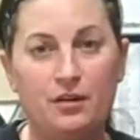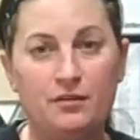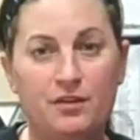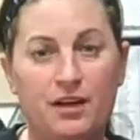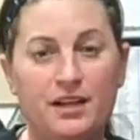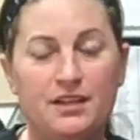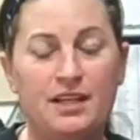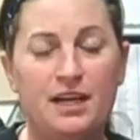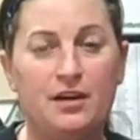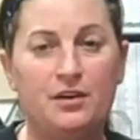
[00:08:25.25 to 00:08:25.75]

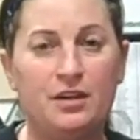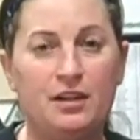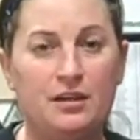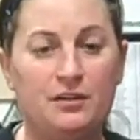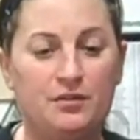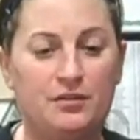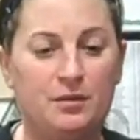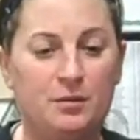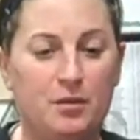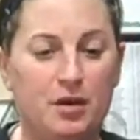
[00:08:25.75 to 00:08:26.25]
find out
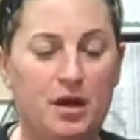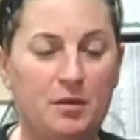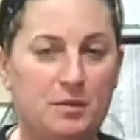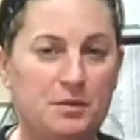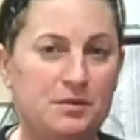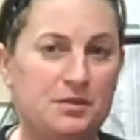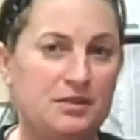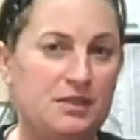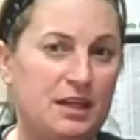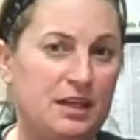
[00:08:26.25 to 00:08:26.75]
if the
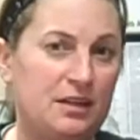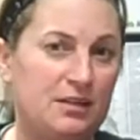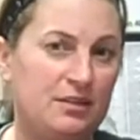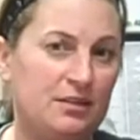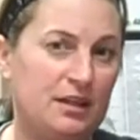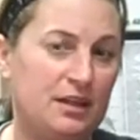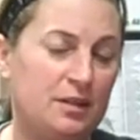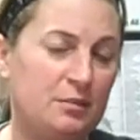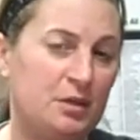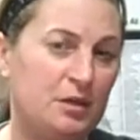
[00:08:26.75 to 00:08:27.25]
problems that
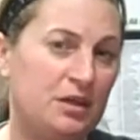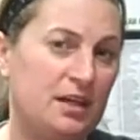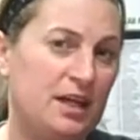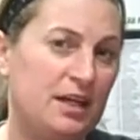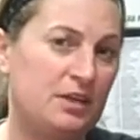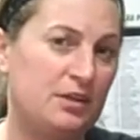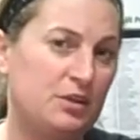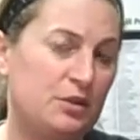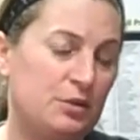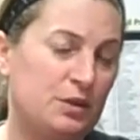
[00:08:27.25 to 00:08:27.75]
they
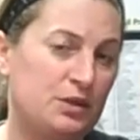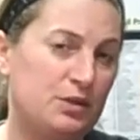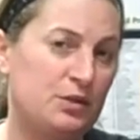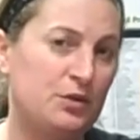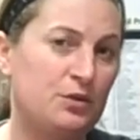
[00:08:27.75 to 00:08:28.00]
communicated to us